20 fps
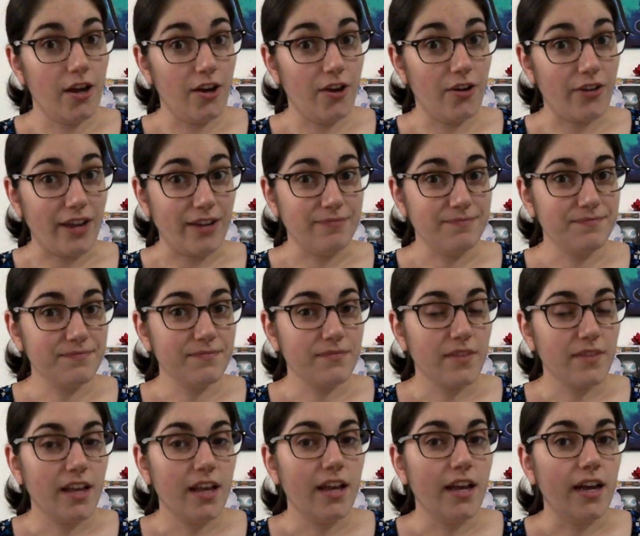Okay.
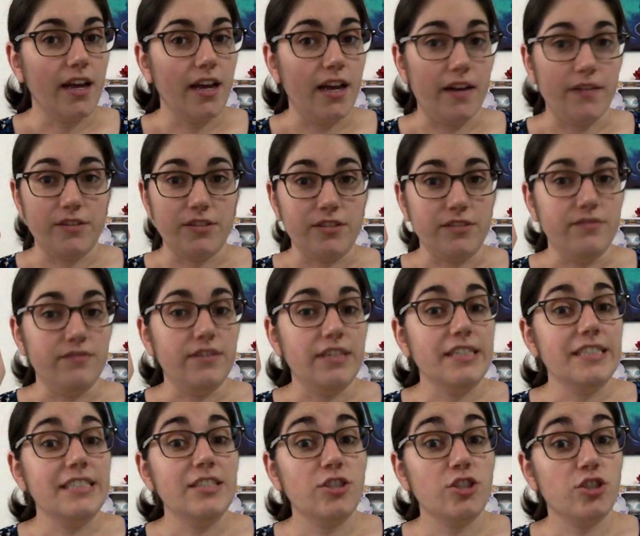After a
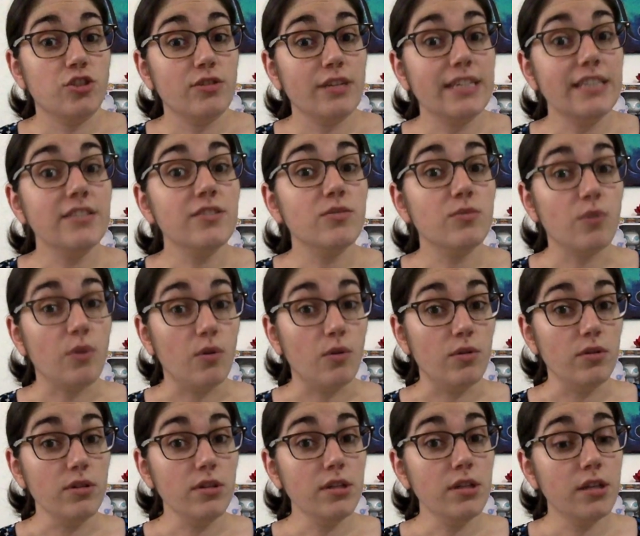very strange
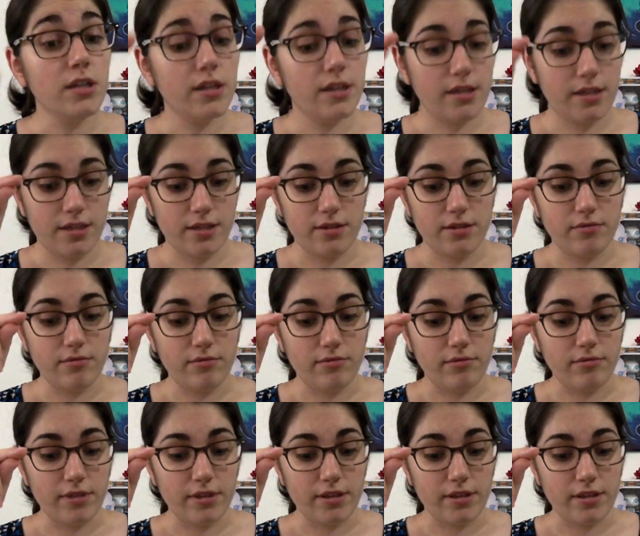roll
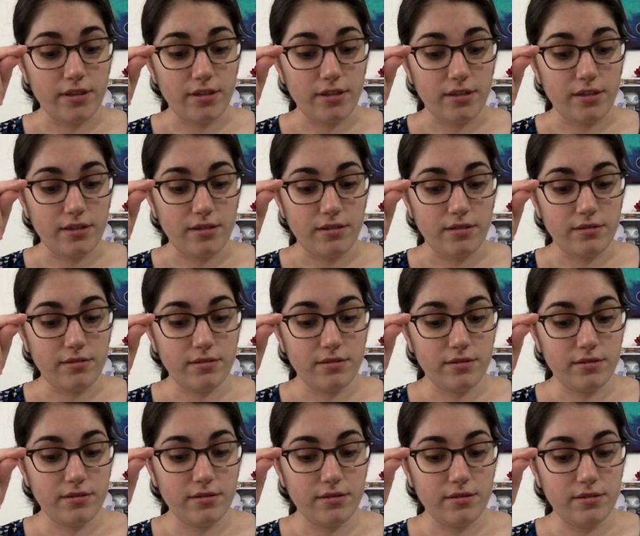with an
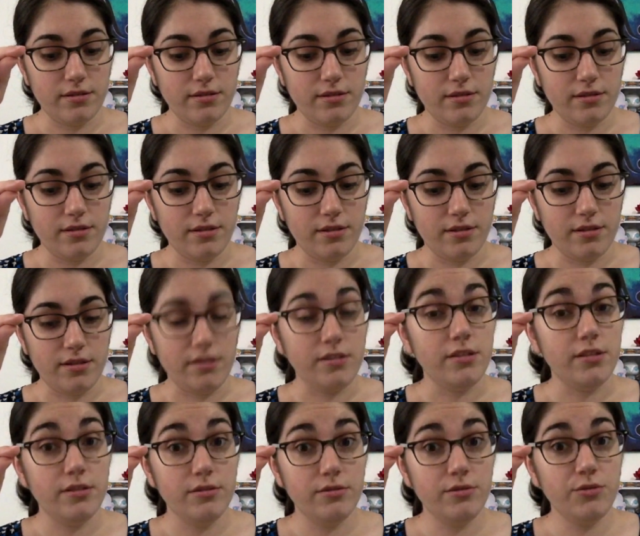
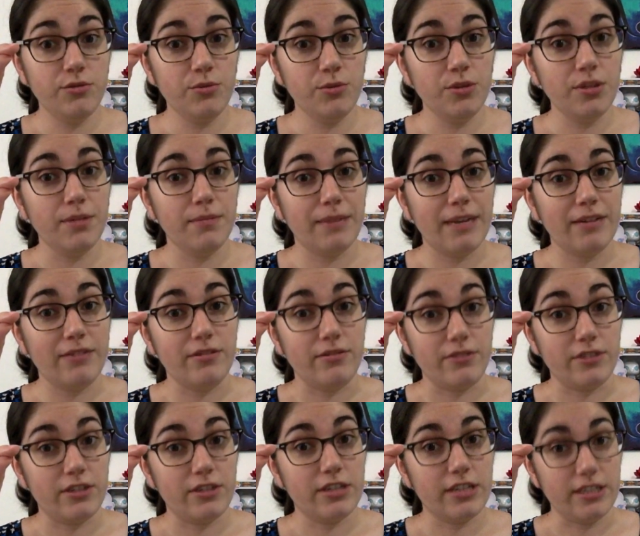unusual amount
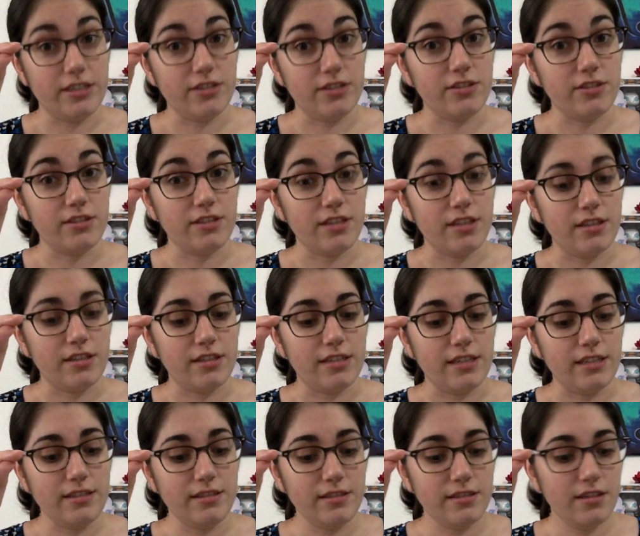of critters on the
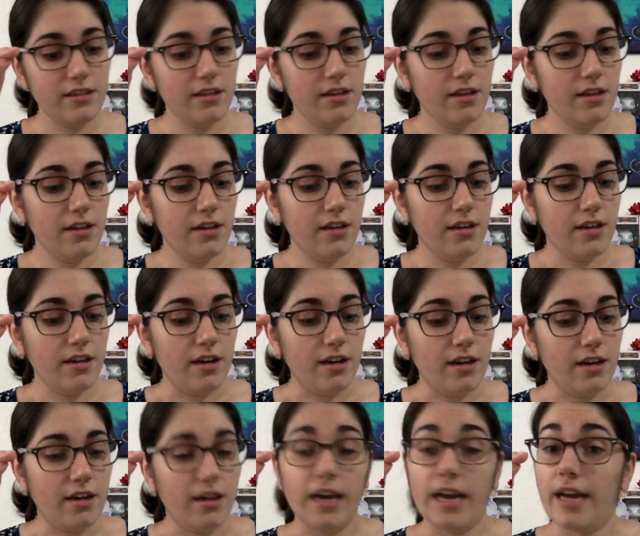dice,
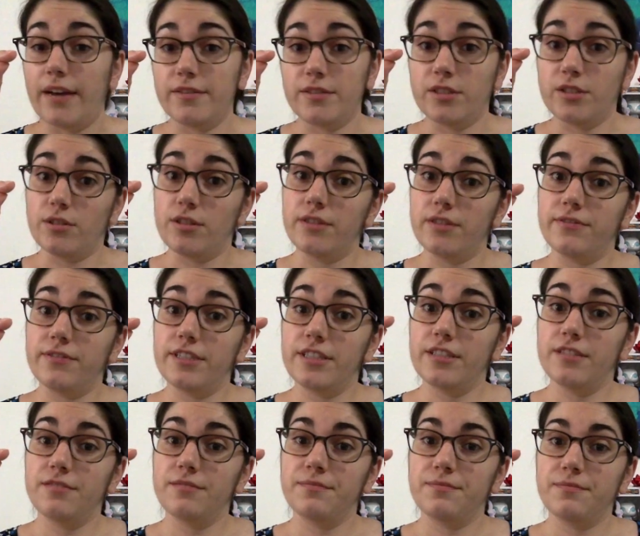I have a story for
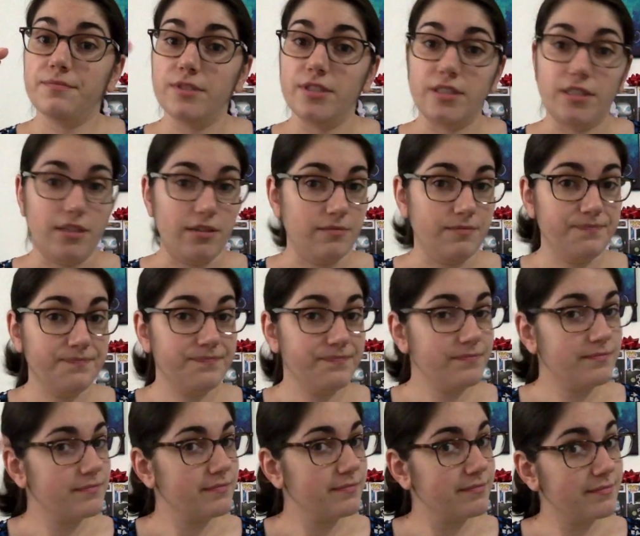you. So
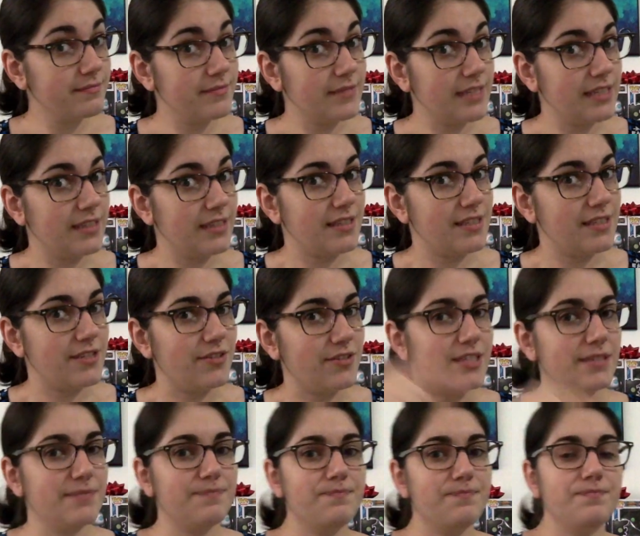let's do it.